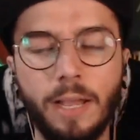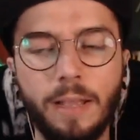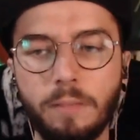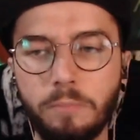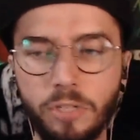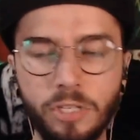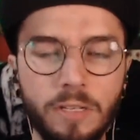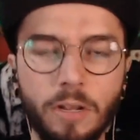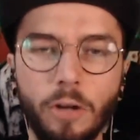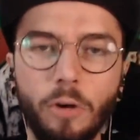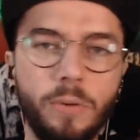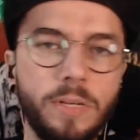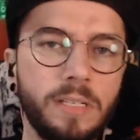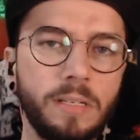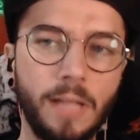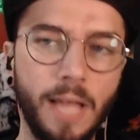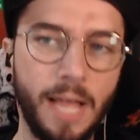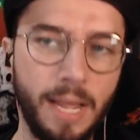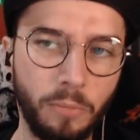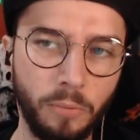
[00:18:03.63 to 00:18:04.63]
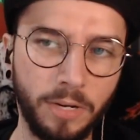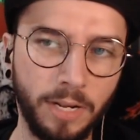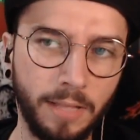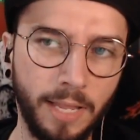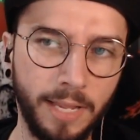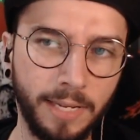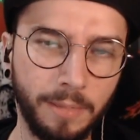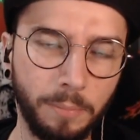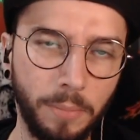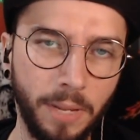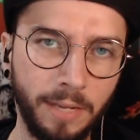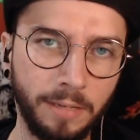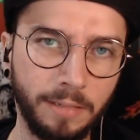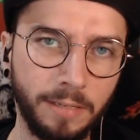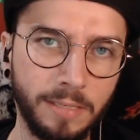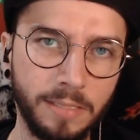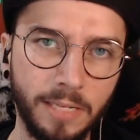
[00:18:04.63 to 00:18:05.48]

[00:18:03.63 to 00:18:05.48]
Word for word: I'm just always glad when I like a band,